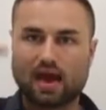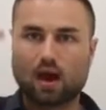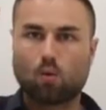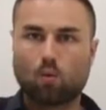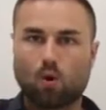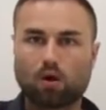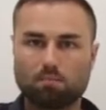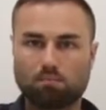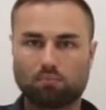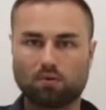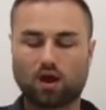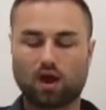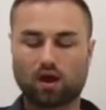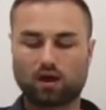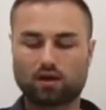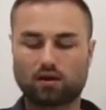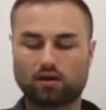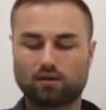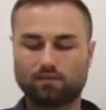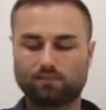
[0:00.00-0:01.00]
one
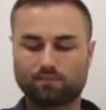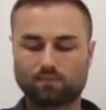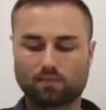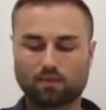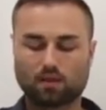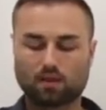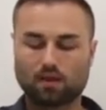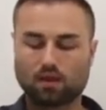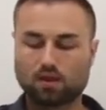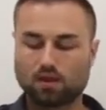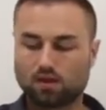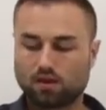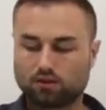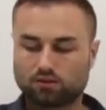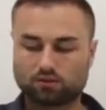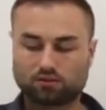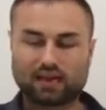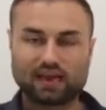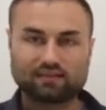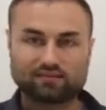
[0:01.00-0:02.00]
block.
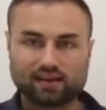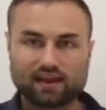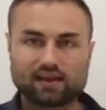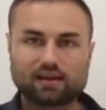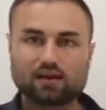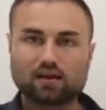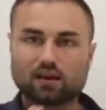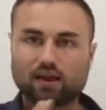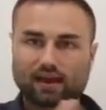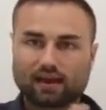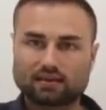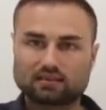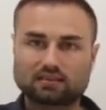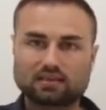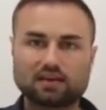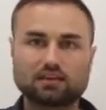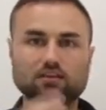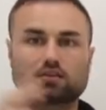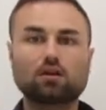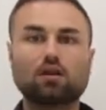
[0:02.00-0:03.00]
So that data, like I
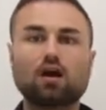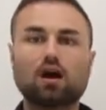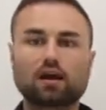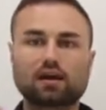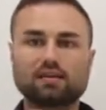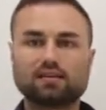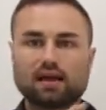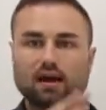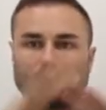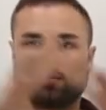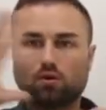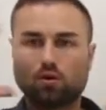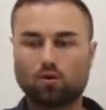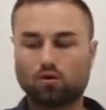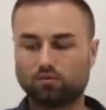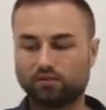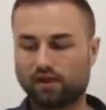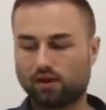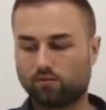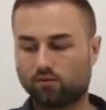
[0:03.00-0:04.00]
said, is clogging down the
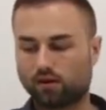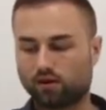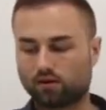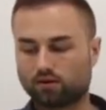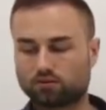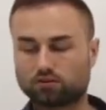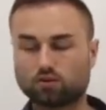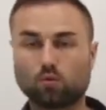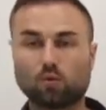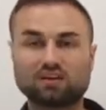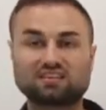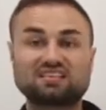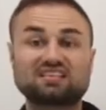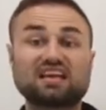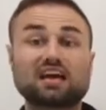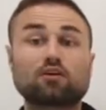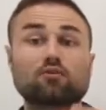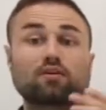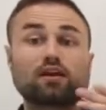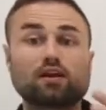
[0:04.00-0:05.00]
whole network. So what
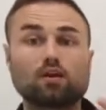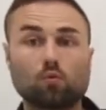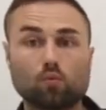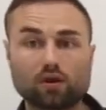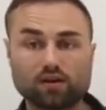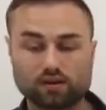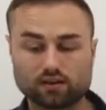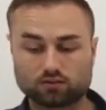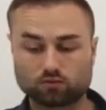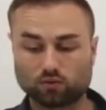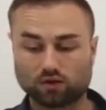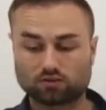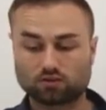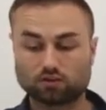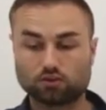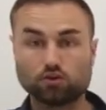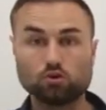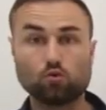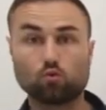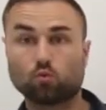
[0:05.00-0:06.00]
segregated witness wants to
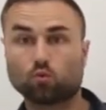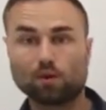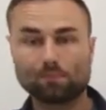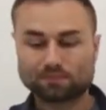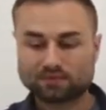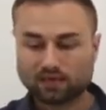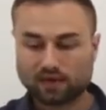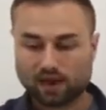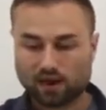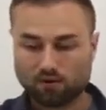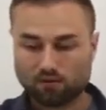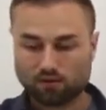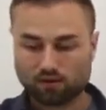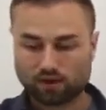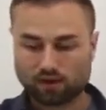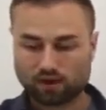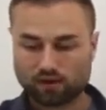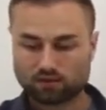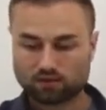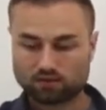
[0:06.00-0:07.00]
do, rips it out.
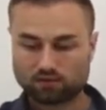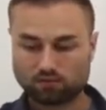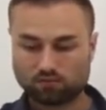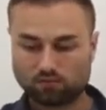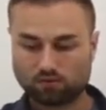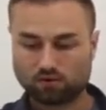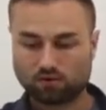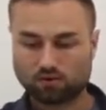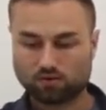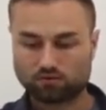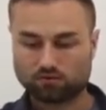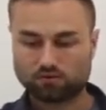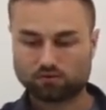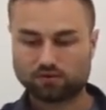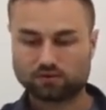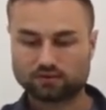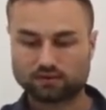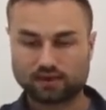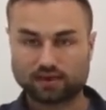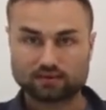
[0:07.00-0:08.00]
Okay, so we'll go to
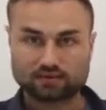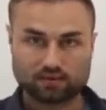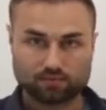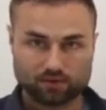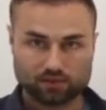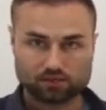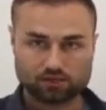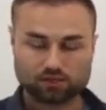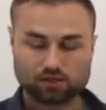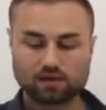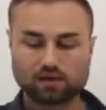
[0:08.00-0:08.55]
this next image.